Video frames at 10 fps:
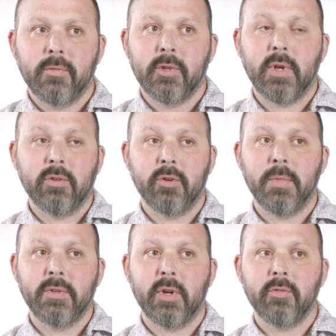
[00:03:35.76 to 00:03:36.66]
So
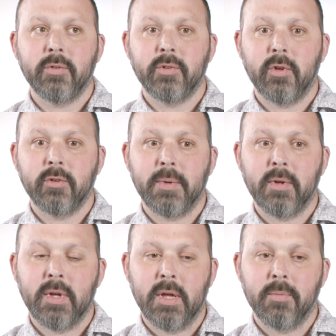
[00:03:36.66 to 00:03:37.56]
mid-January,
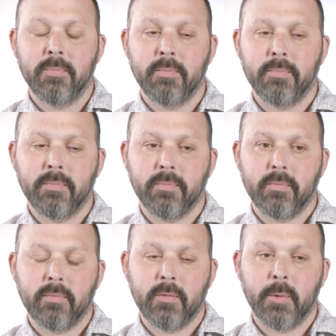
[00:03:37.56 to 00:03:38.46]

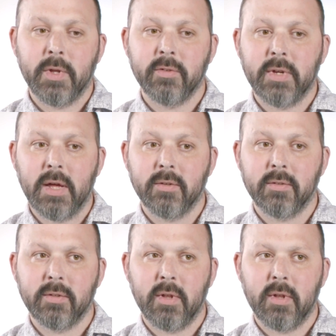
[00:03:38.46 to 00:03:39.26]
we had the scans.